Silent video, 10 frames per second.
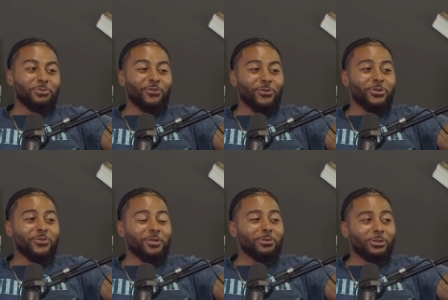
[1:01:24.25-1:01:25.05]
before
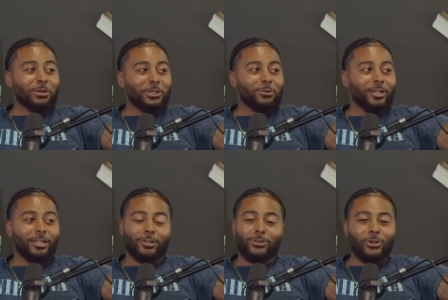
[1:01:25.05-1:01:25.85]
November of
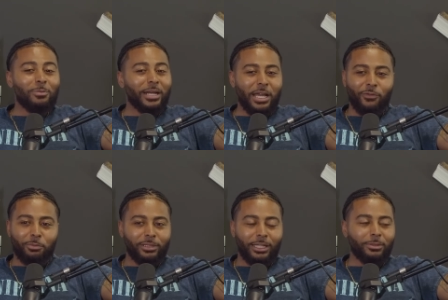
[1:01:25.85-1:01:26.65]
2020, nobody ever
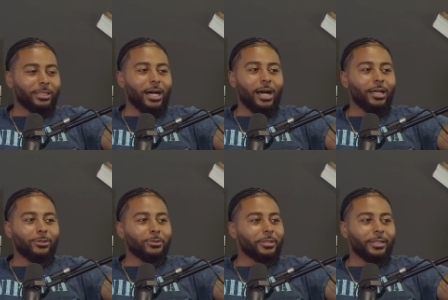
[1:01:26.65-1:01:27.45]
played with God
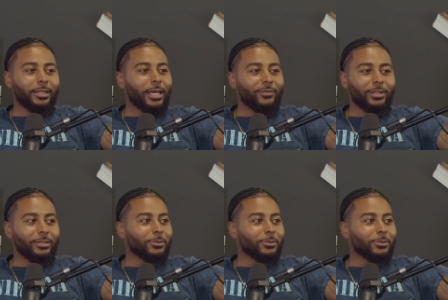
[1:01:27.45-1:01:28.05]
or heaven